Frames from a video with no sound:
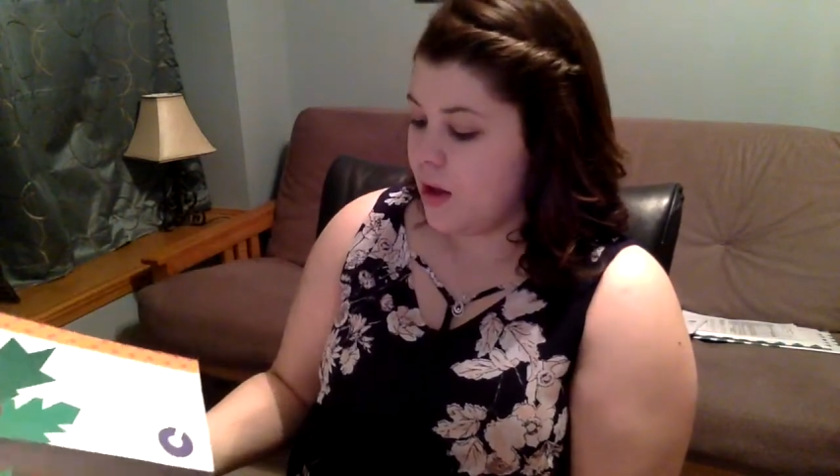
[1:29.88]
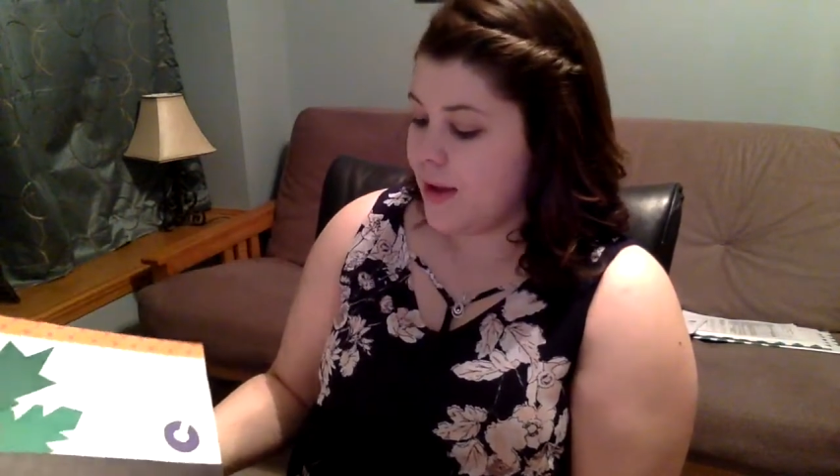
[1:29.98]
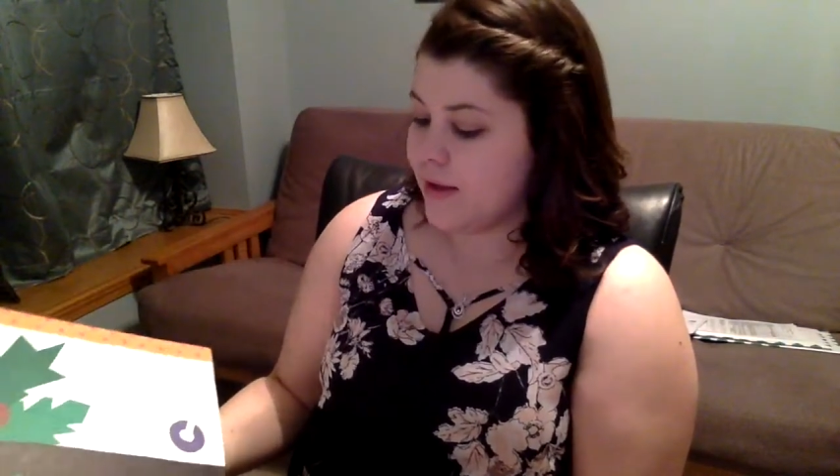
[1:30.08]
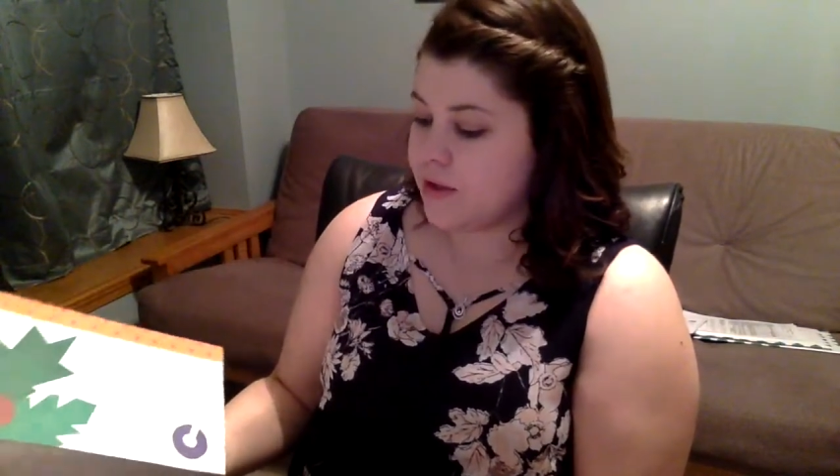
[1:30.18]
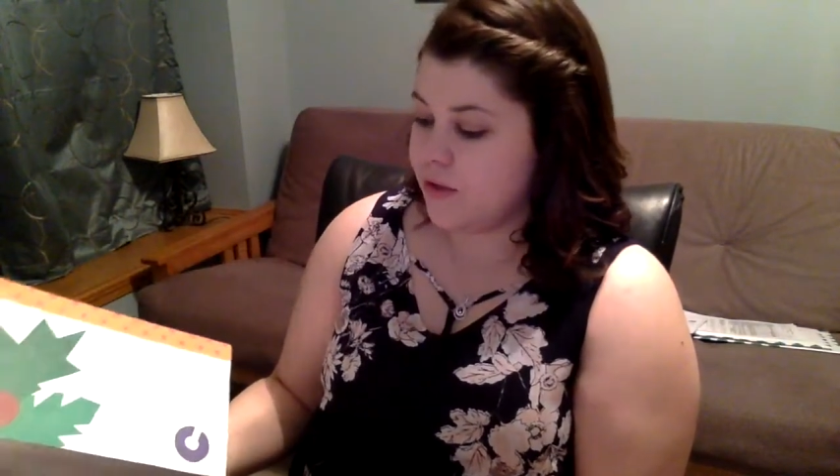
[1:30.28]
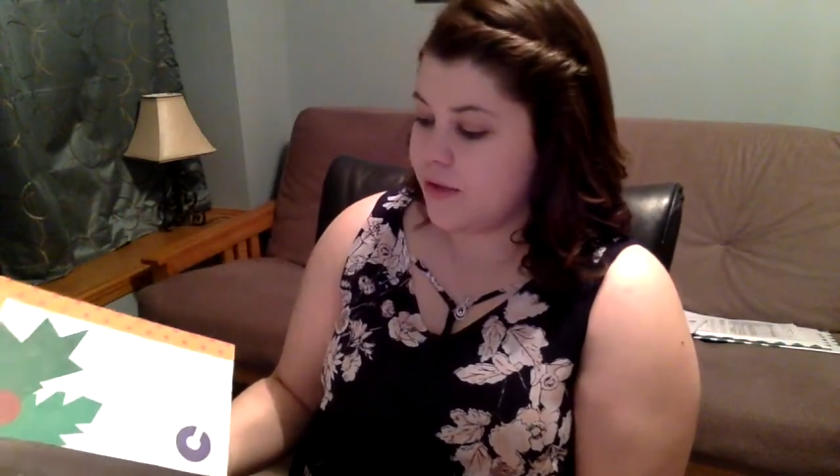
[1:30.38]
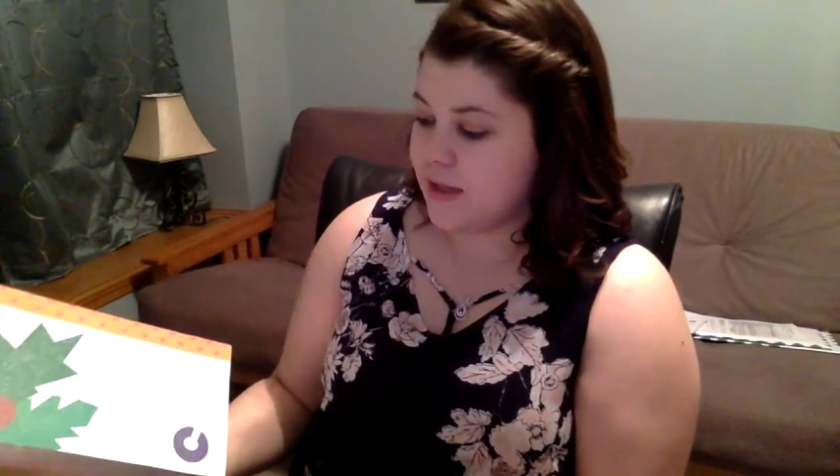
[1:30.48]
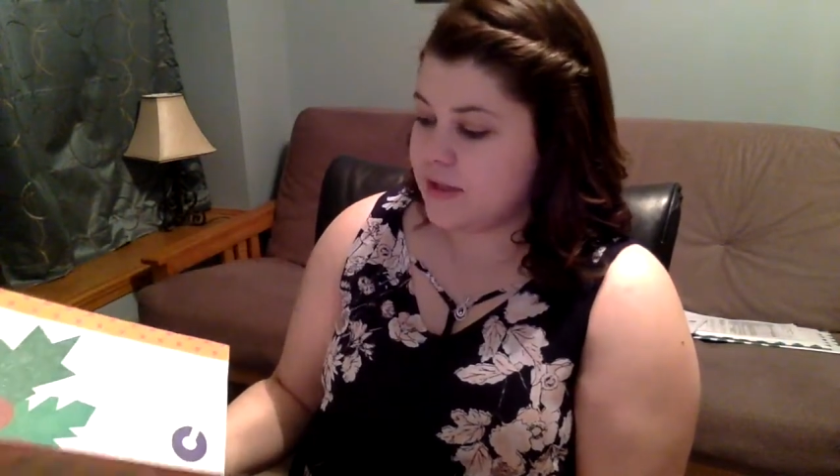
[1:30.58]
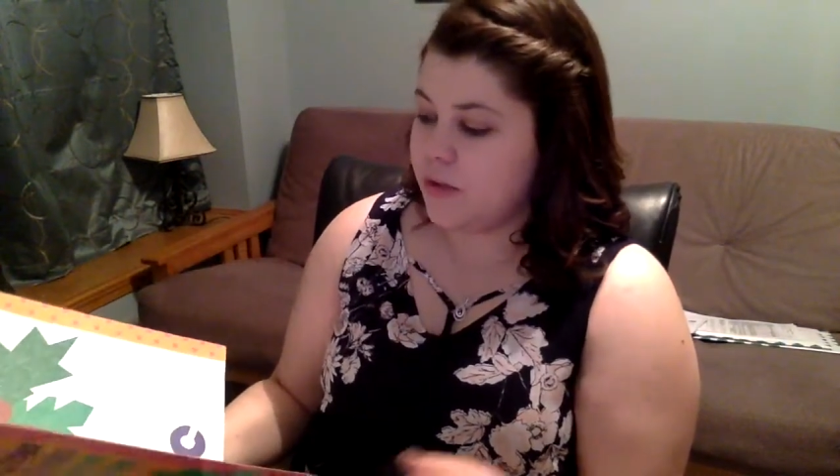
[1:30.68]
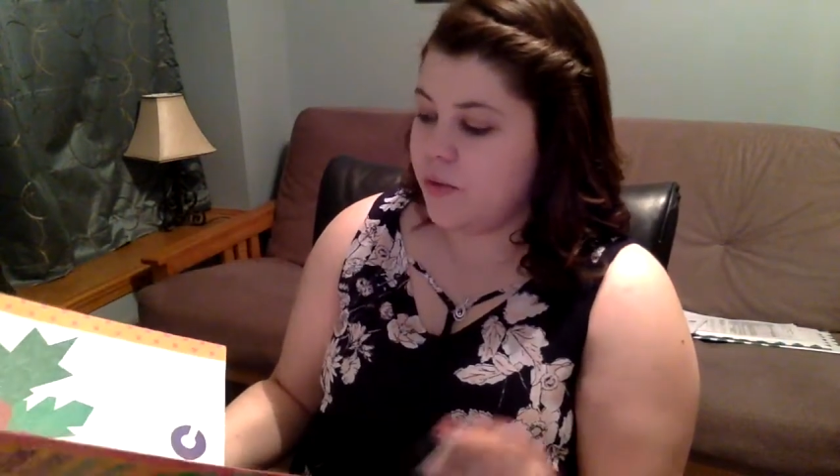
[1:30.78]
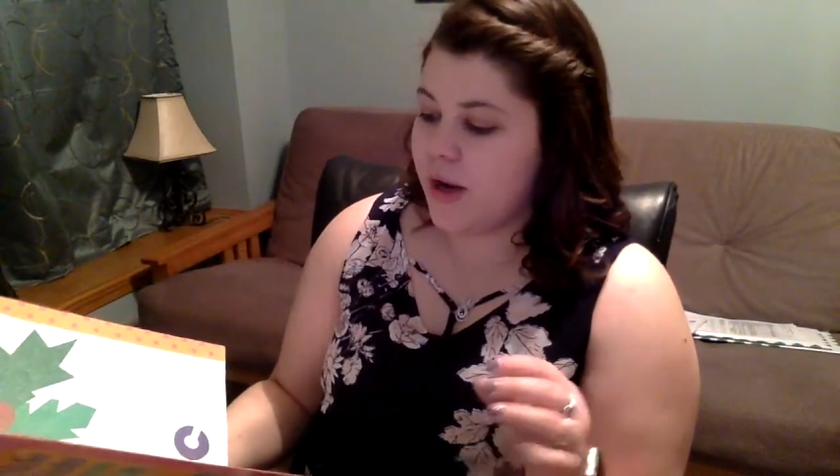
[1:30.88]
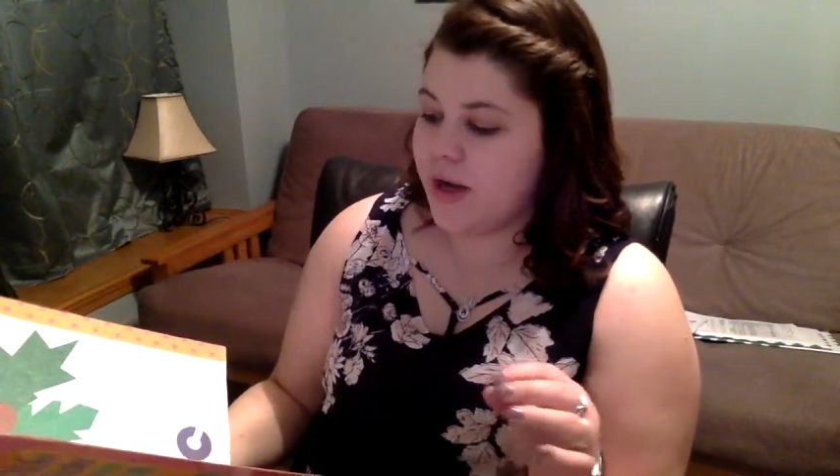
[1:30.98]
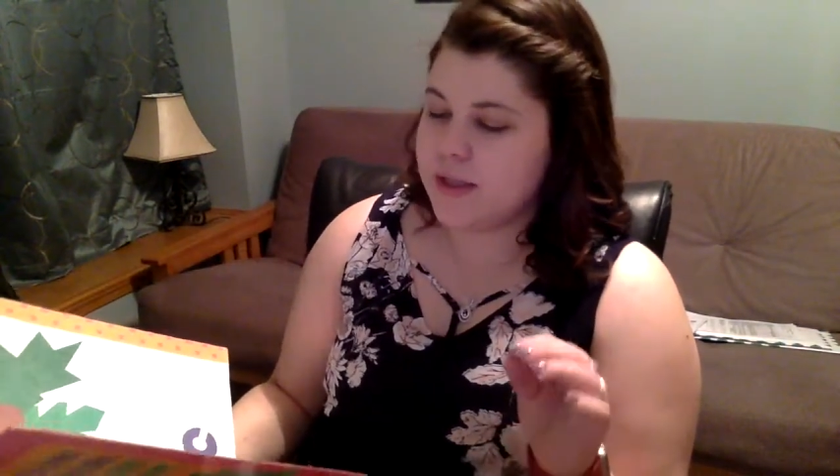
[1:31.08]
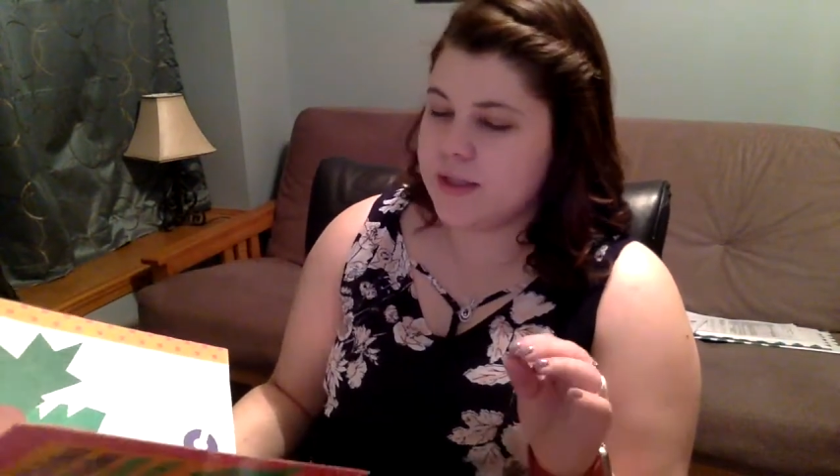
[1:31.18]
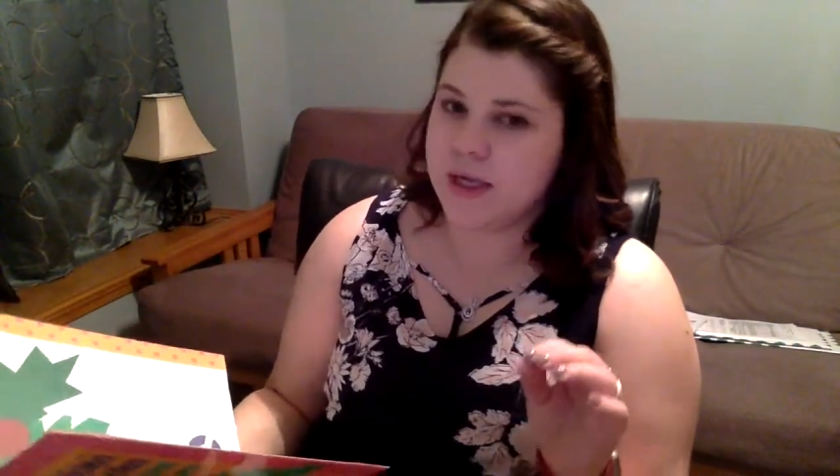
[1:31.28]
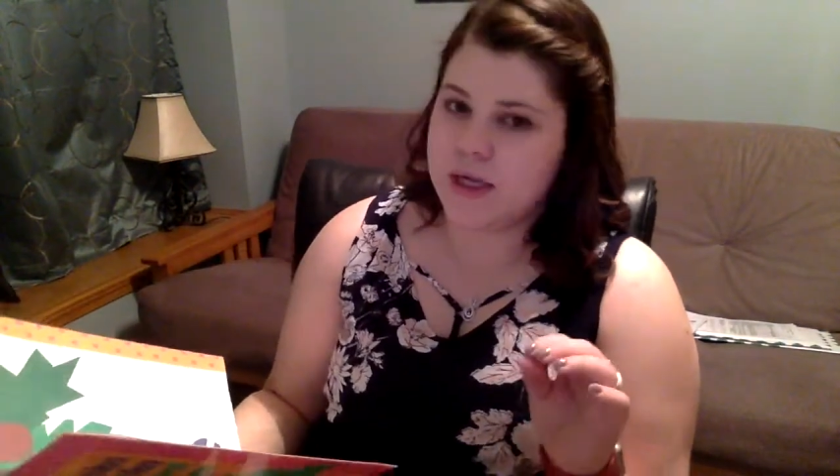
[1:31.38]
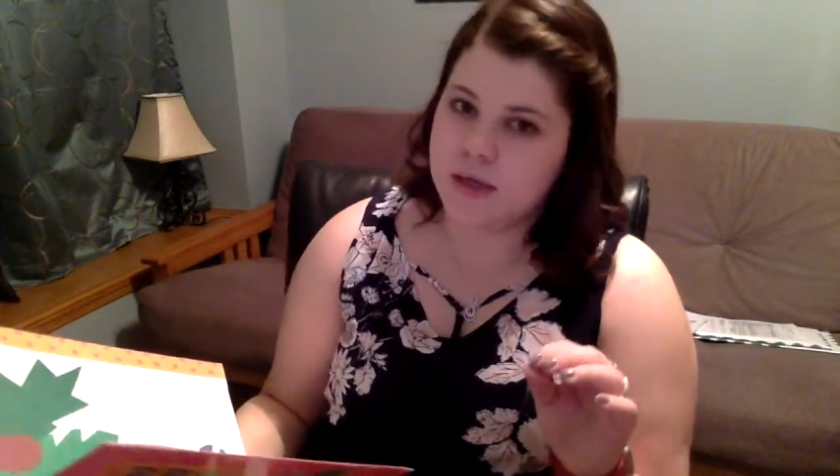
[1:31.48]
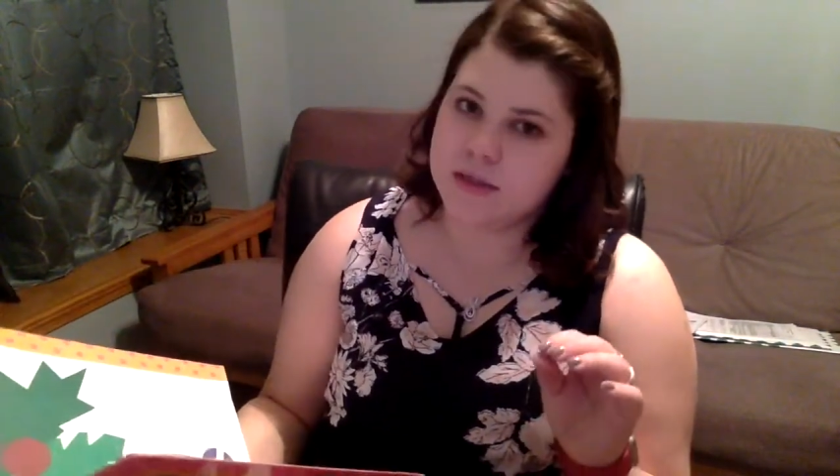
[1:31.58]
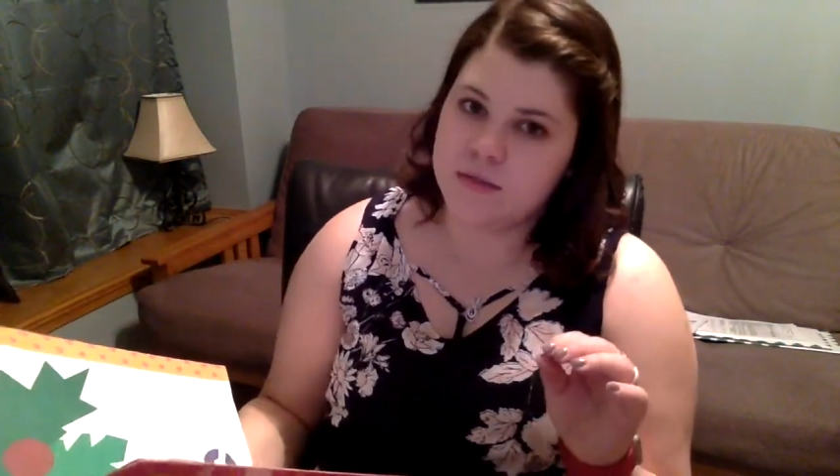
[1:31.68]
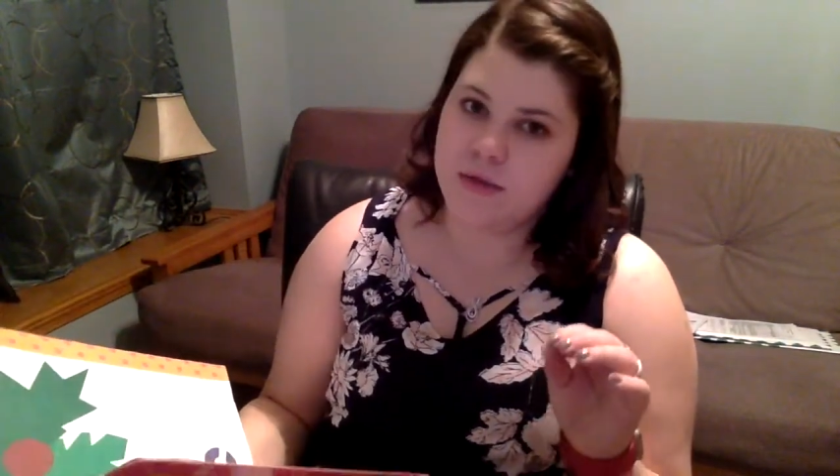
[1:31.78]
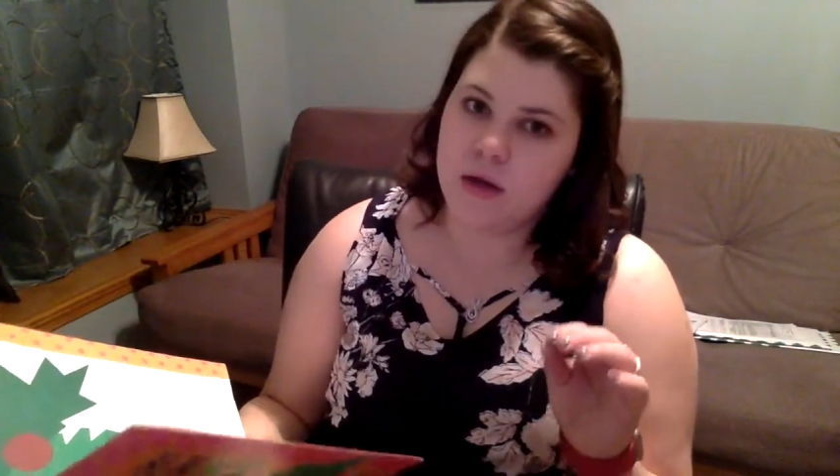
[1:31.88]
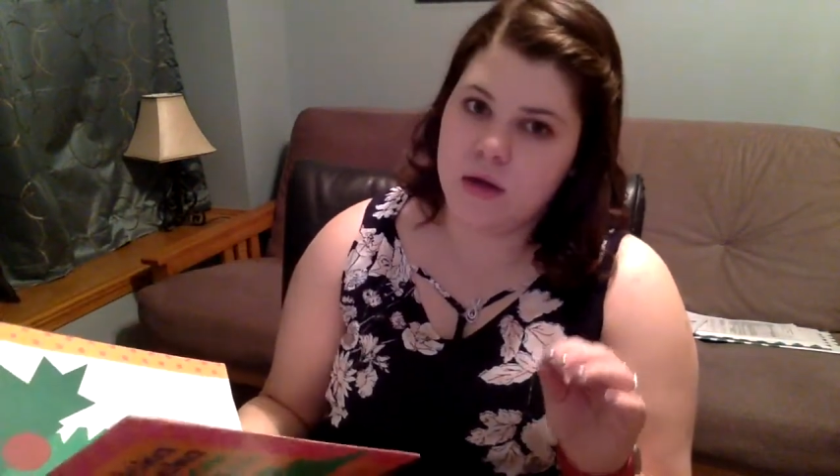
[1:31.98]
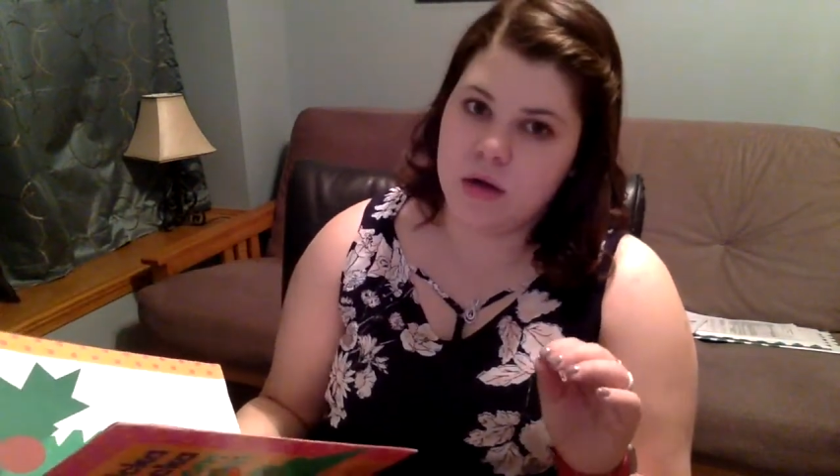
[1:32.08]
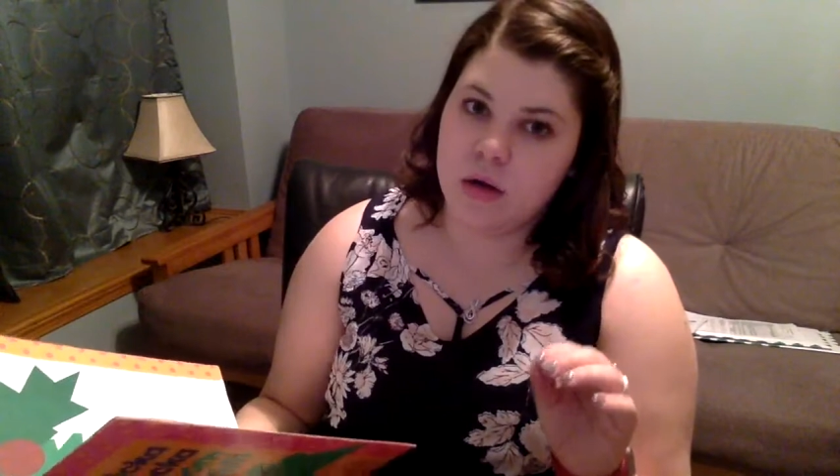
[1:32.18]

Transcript: And so that's why I decided to classify it under